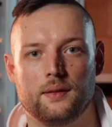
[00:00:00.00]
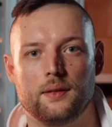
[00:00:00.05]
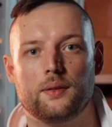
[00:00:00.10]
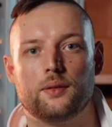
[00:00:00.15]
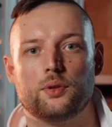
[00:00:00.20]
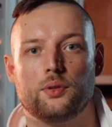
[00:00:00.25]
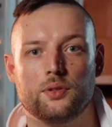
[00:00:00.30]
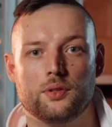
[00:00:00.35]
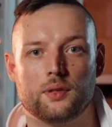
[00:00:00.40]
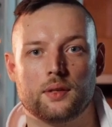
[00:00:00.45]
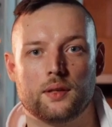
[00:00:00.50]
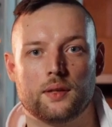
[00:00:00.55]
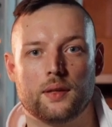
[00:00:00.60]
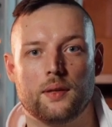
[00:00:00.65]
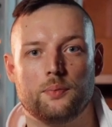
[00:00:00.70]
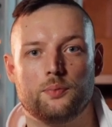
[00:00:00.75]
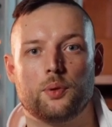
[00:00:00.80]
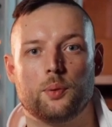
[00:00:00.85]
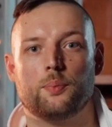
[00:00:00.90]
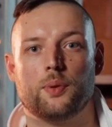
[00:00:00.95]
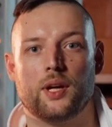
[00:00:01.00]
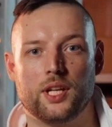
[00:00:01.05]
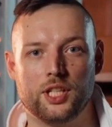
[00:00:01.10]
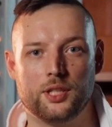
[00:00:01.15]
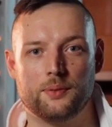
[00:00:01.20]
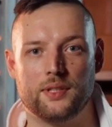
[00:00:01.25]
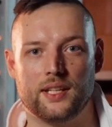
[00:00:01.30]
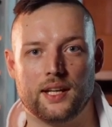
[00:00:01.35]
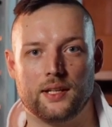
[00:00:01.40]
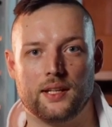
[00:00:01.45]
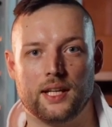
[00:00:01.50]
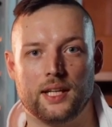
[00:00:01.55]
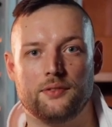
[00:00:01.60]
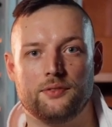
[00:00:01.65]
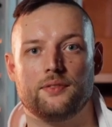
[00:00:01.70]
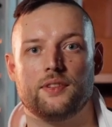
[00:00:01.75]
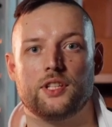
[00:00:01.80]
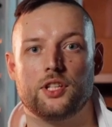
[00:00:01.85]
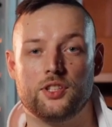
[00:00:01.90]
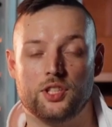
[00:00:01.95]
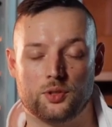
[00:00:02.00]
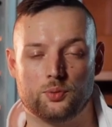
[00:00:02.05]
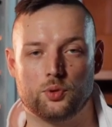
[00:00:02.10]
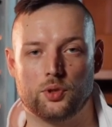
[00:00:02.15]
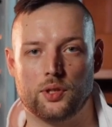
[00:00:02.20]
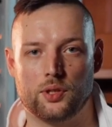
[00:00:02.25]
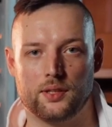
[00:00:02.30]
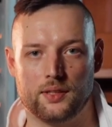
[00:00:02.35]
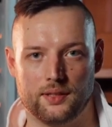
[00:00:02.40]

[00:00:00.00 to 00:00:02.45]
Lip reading: Used for preliminary and finishing work.